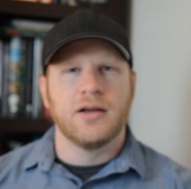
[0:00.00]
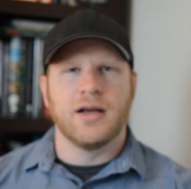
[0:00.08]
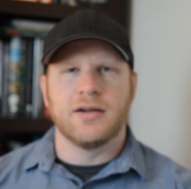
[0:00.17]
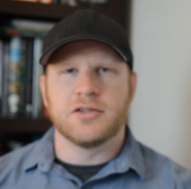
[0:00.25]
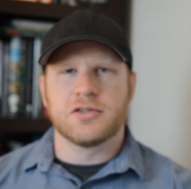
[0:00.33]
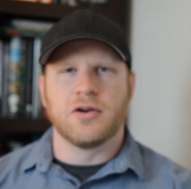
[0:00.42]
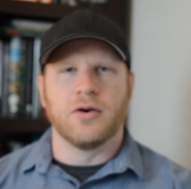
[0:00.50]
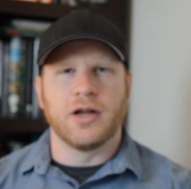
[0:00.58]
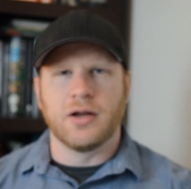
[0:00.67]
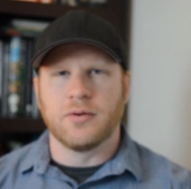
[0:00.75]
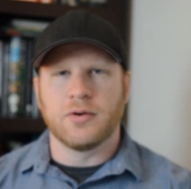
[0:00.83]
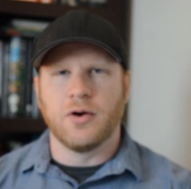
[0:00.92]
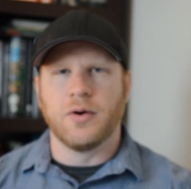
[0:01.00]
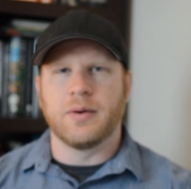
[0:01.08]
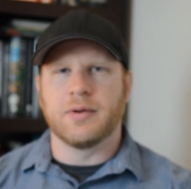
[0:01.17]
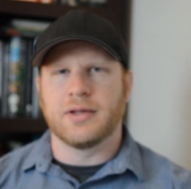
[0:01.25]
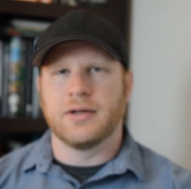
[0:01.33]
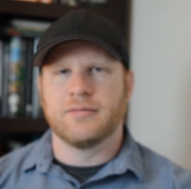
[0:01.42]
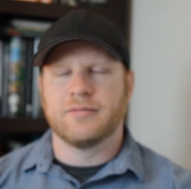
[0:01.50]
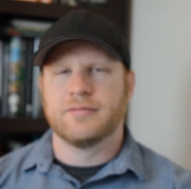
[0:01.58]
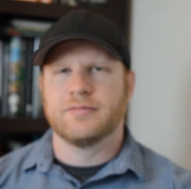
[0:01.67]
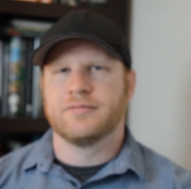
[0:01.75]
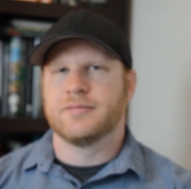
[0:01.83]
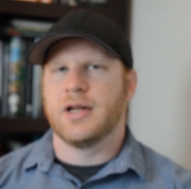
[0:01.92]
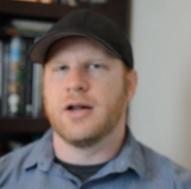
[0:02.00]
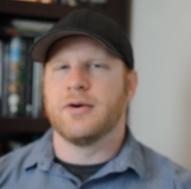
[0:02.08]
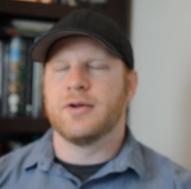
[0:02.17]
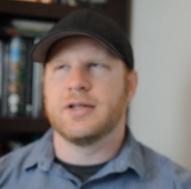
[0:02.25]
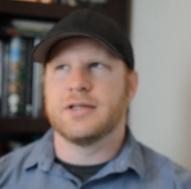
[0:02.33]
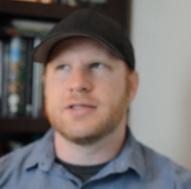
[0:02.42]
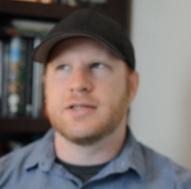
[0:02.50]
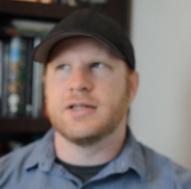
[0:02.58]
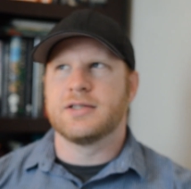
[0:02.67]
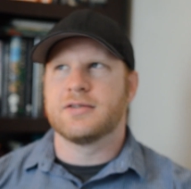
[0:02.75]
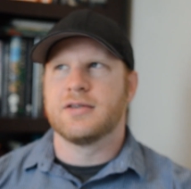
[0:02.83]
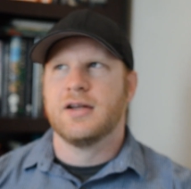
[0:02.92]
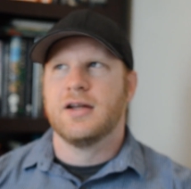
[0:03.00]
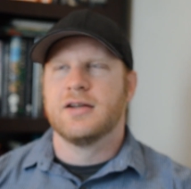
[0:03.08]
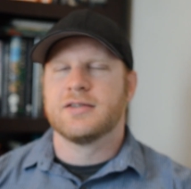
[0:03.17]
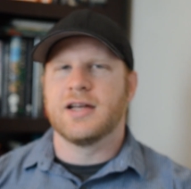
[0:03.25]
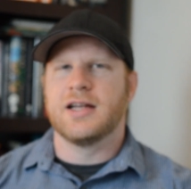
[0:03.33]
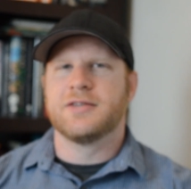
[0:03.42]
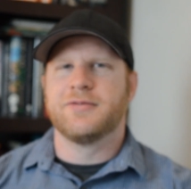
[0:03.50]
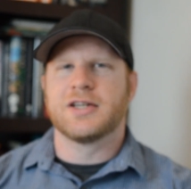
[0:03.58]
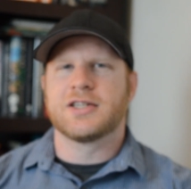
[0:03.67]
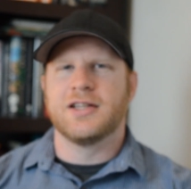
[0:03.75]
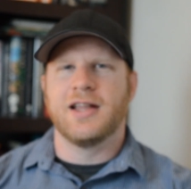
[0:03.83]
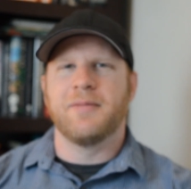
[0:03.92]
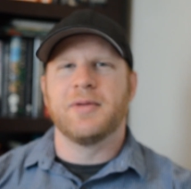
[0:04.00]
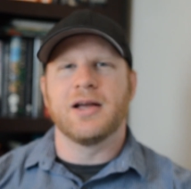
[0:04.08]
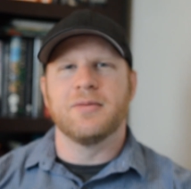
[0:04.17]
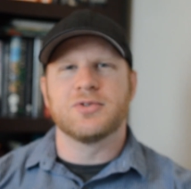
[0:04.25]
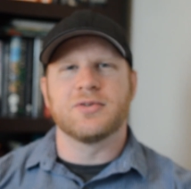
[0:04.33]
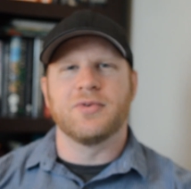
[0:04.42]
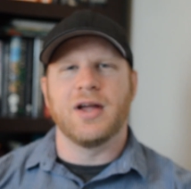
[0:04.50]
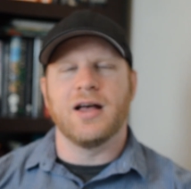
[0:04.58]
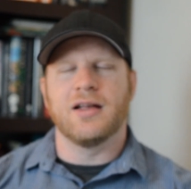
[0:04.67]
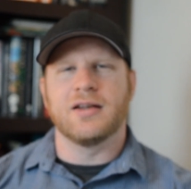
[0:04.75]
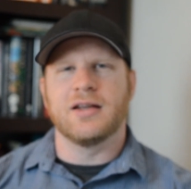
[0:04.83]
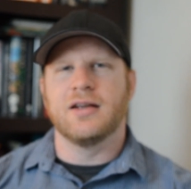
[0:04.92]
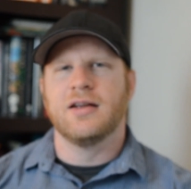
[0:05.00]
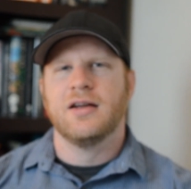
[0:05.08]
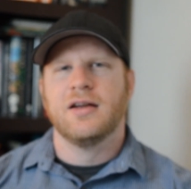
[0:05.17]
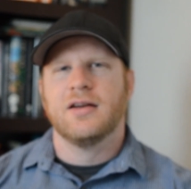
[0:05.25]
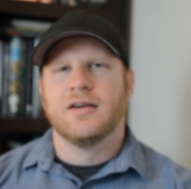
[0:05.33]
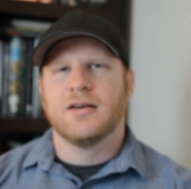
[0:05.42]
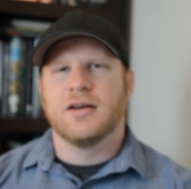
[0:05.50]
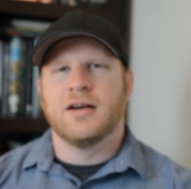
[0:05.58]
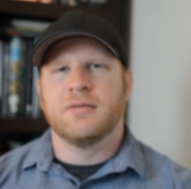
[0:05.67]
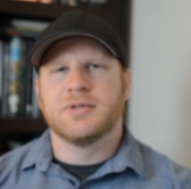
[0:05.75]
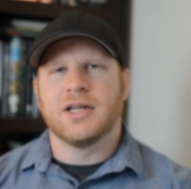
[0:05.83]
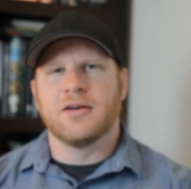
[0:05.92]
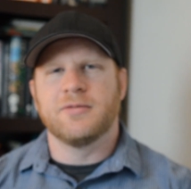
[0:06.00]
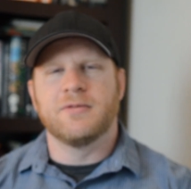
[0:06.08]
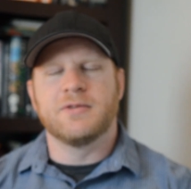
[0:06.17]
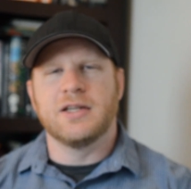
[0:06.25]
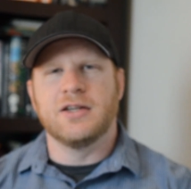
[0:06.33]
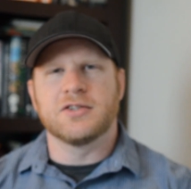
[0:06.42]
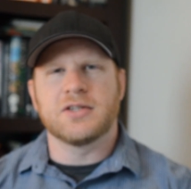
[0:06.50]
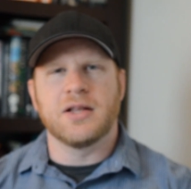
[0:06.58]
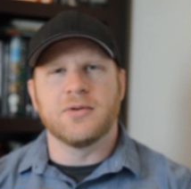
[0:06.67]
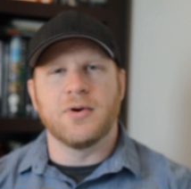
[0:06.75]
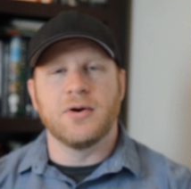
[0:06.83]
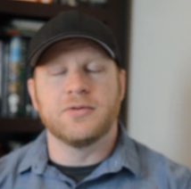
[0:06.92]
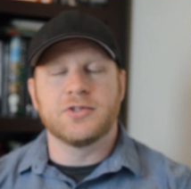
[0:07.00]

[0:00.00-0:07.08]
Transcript: and just going going with it. You know, it's it's science fiction that becomes a reality um, 10 or 15 years down the road.